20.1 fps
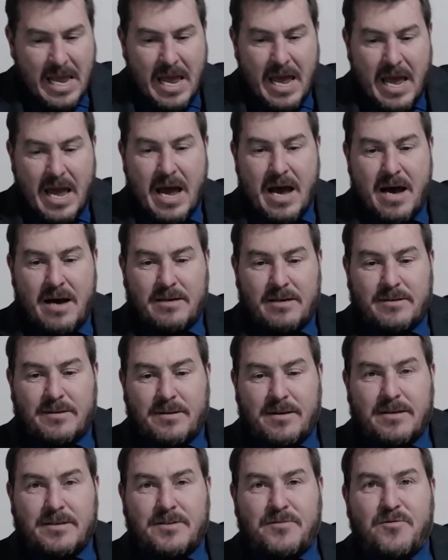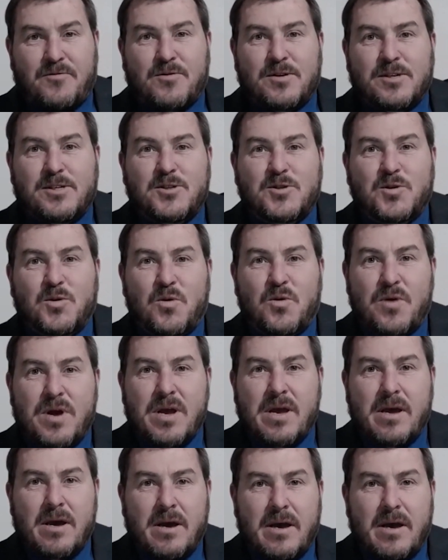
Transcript: How's this for a story